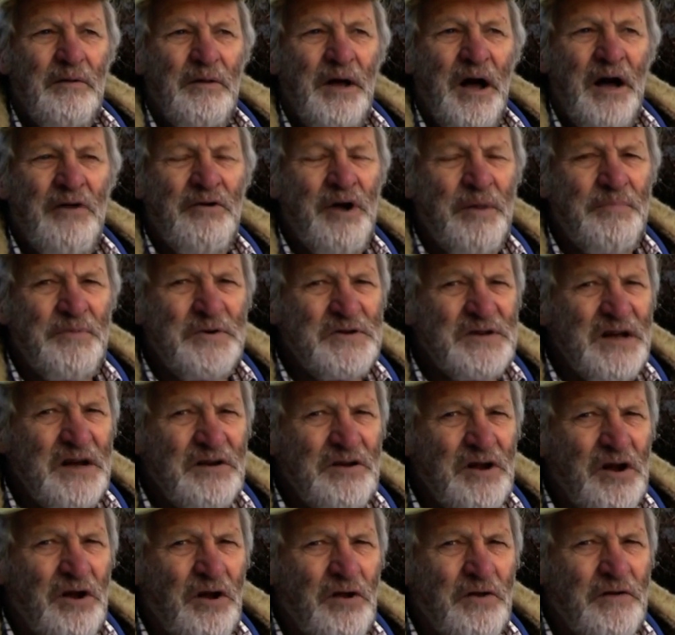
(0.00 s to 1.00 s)
I
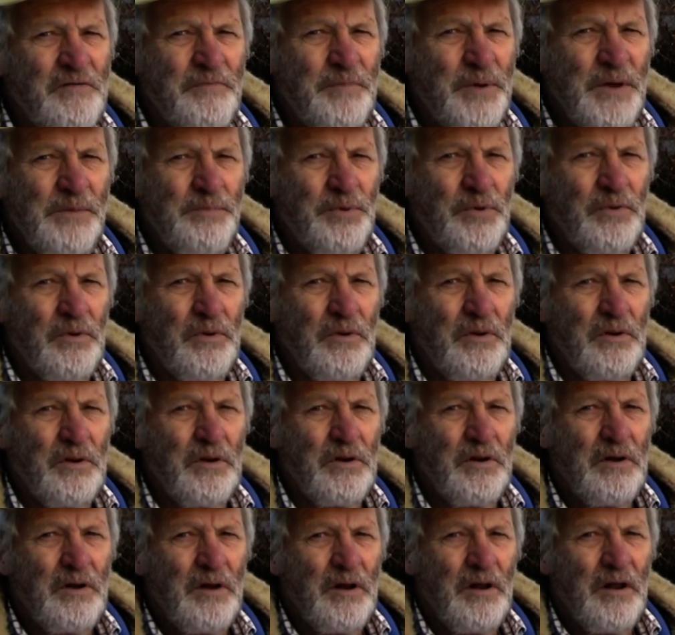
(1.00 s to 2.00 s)
represent a lot of people
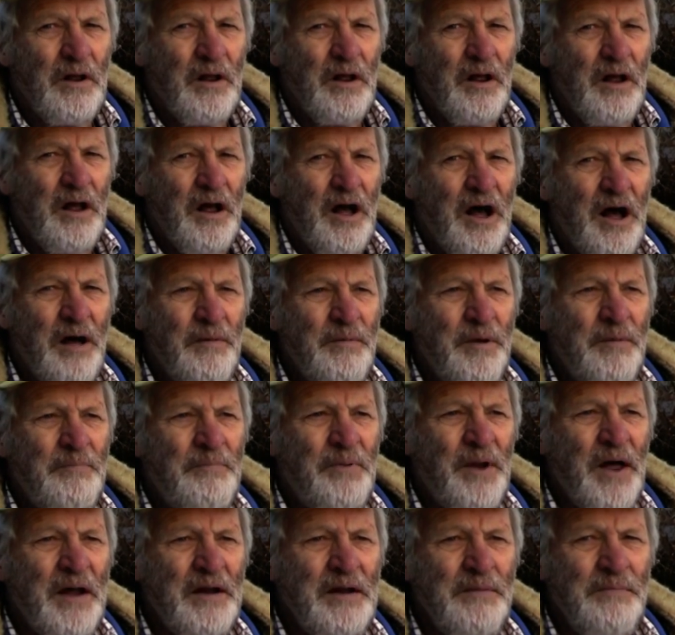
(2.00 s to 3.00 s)
I'm a
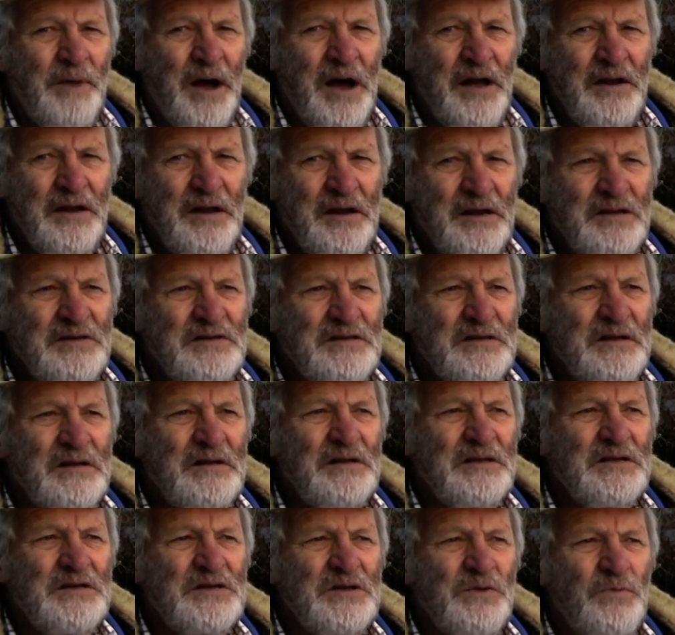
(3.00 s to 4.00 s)
bloody-minded. It's
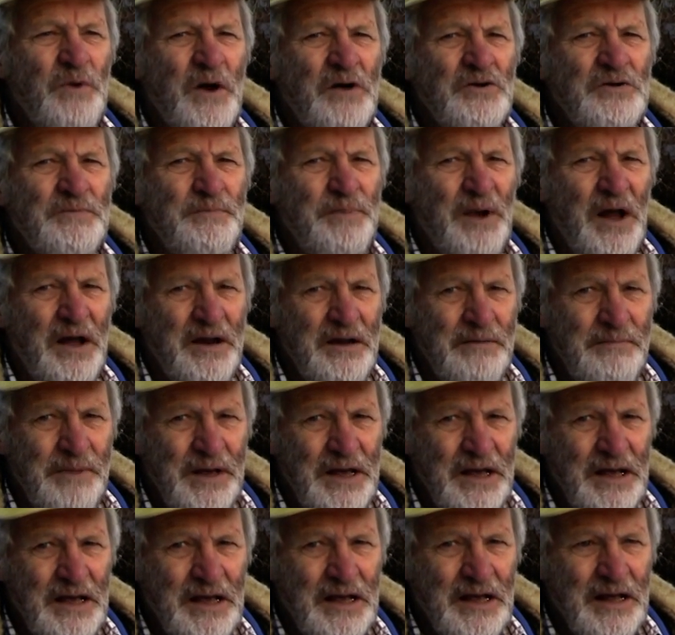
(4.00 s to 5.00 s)
the Welsh blood in
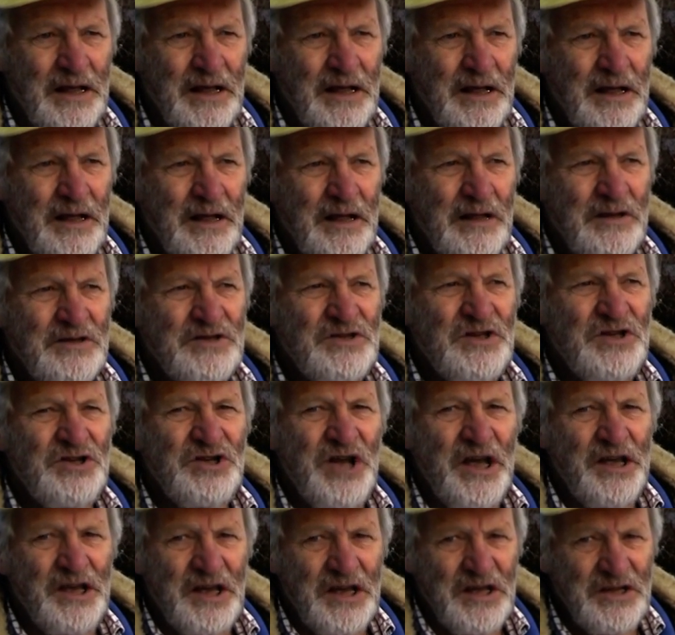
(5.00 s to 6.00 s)
me. It's the
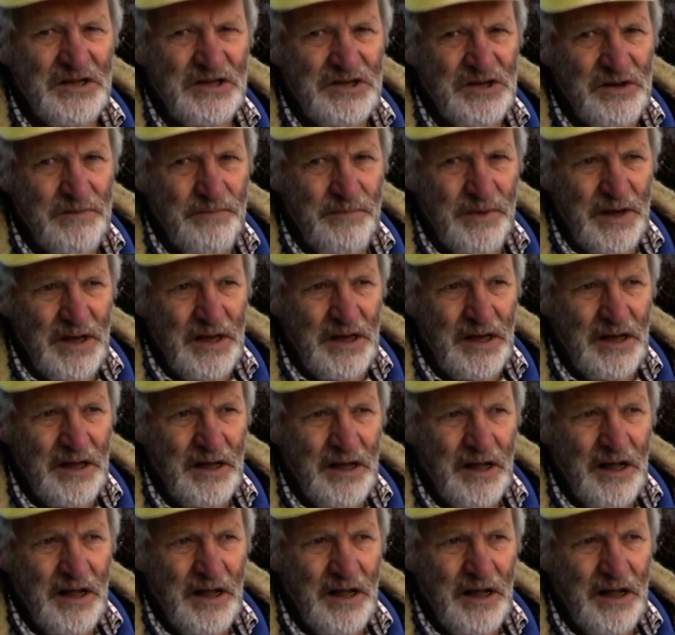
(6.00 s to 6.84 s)
Jenkins in me.